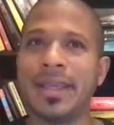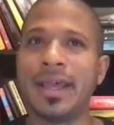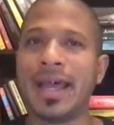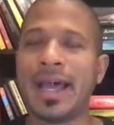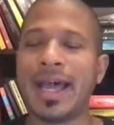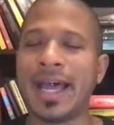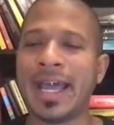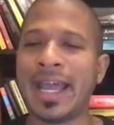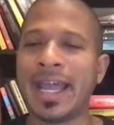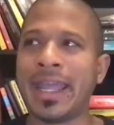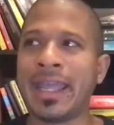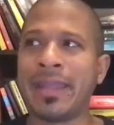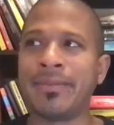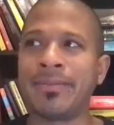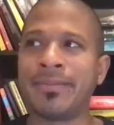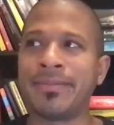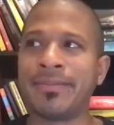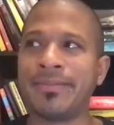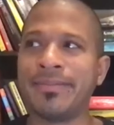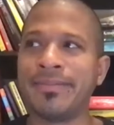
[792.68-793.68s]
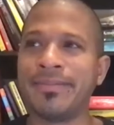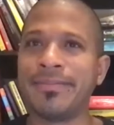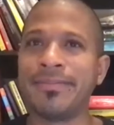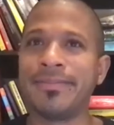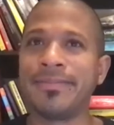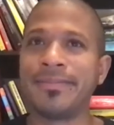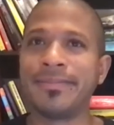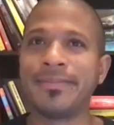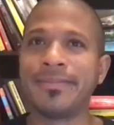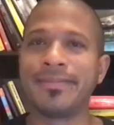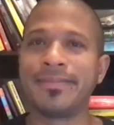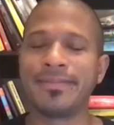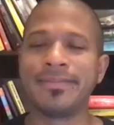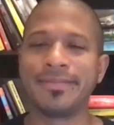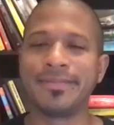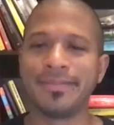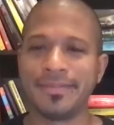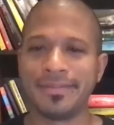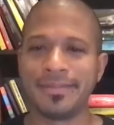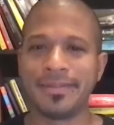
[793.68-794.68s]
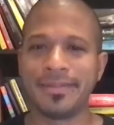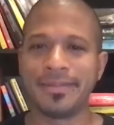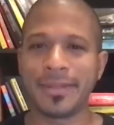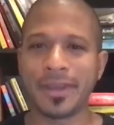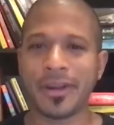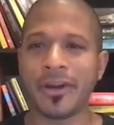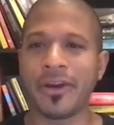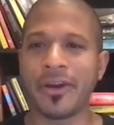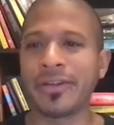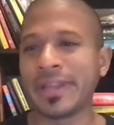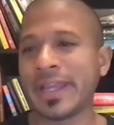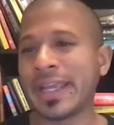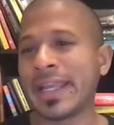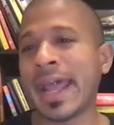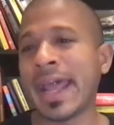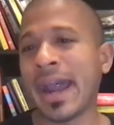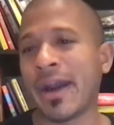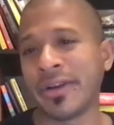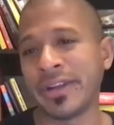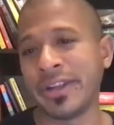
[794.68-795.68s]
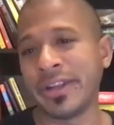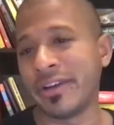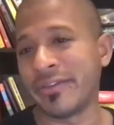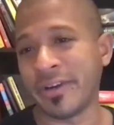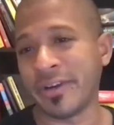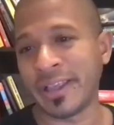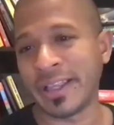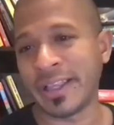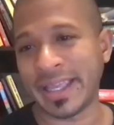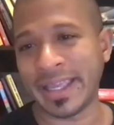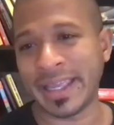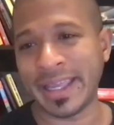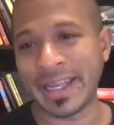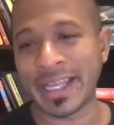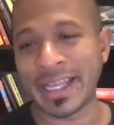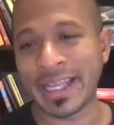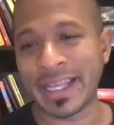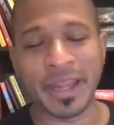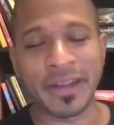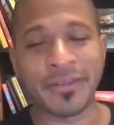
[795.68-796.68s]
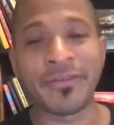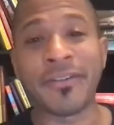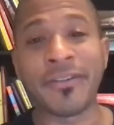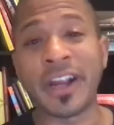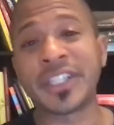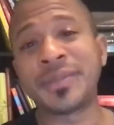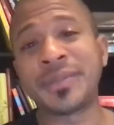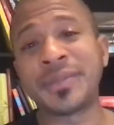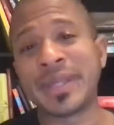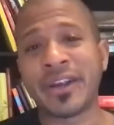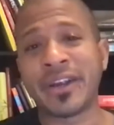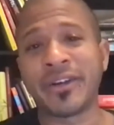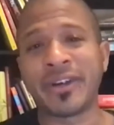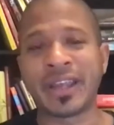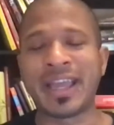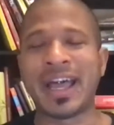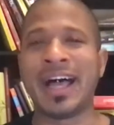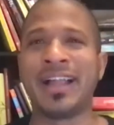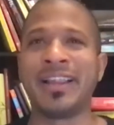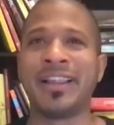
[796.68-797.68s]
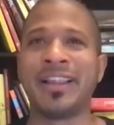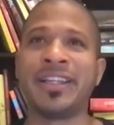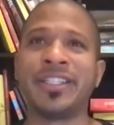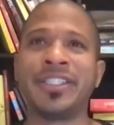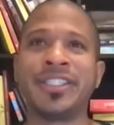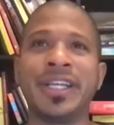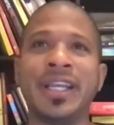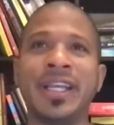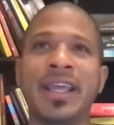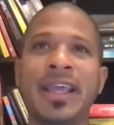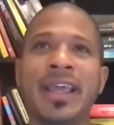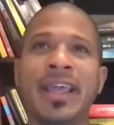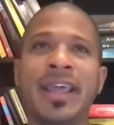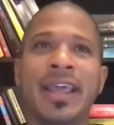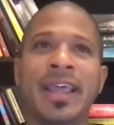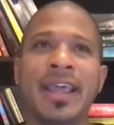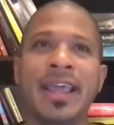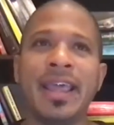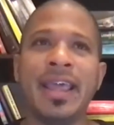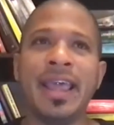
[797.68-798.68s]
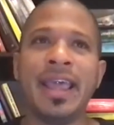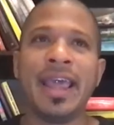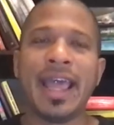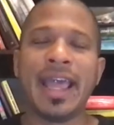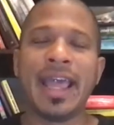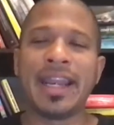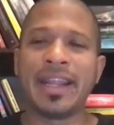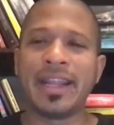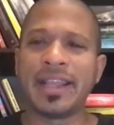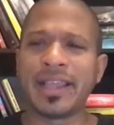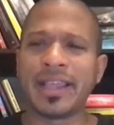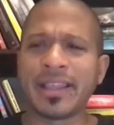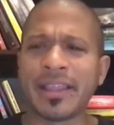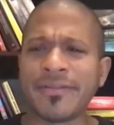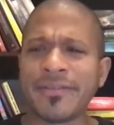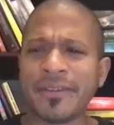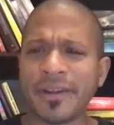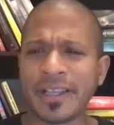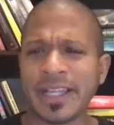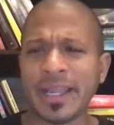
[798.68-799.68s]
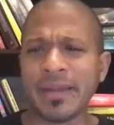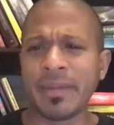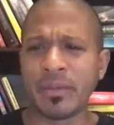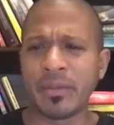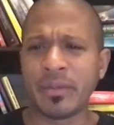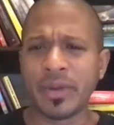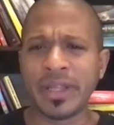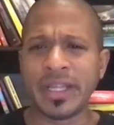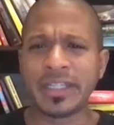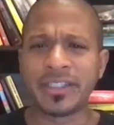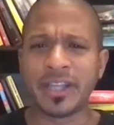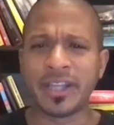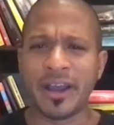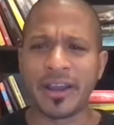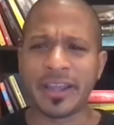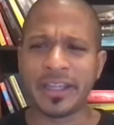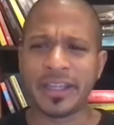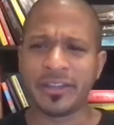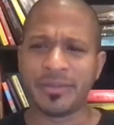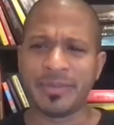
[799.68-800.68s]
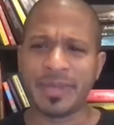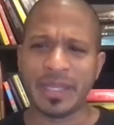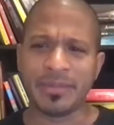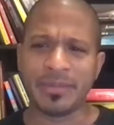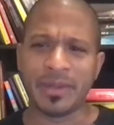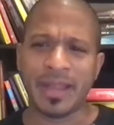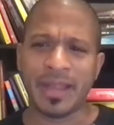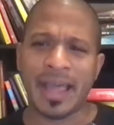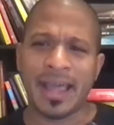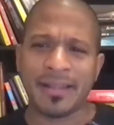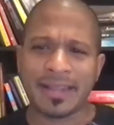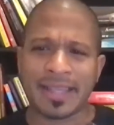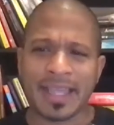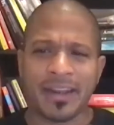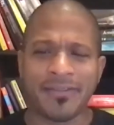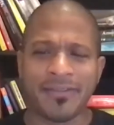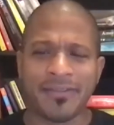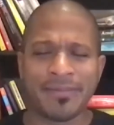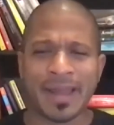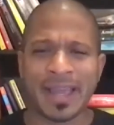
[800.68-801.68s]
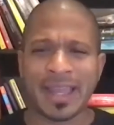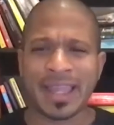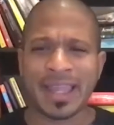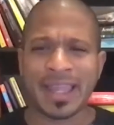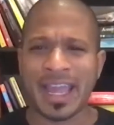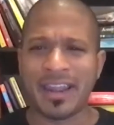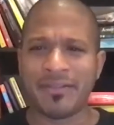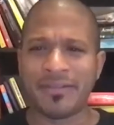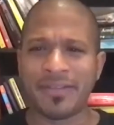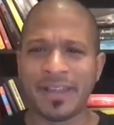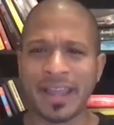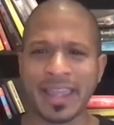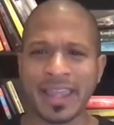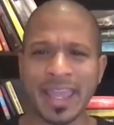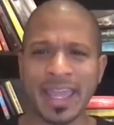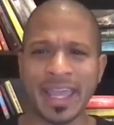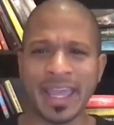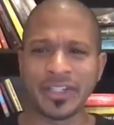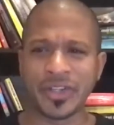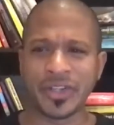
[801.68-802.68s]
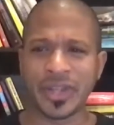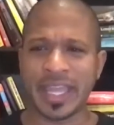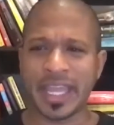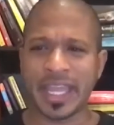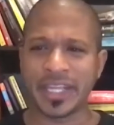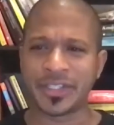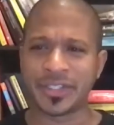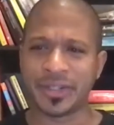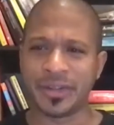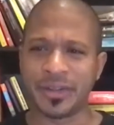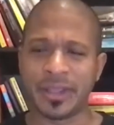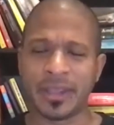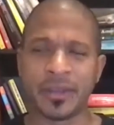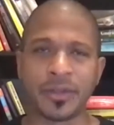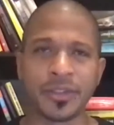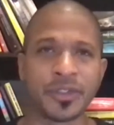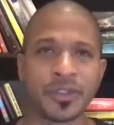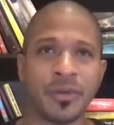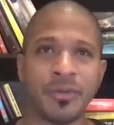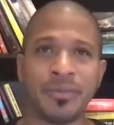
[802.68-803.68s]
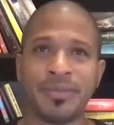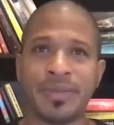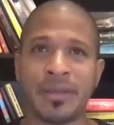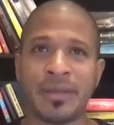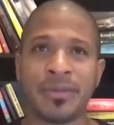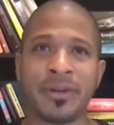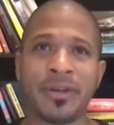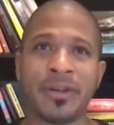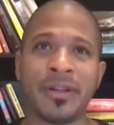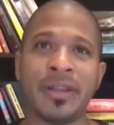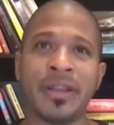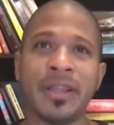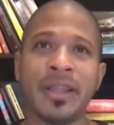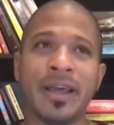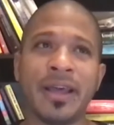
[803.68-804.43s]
I'm currently at Howard University. It is my freshman year in college, and it is the first time I'm really talking to people outside of my kind of like educational social bubble.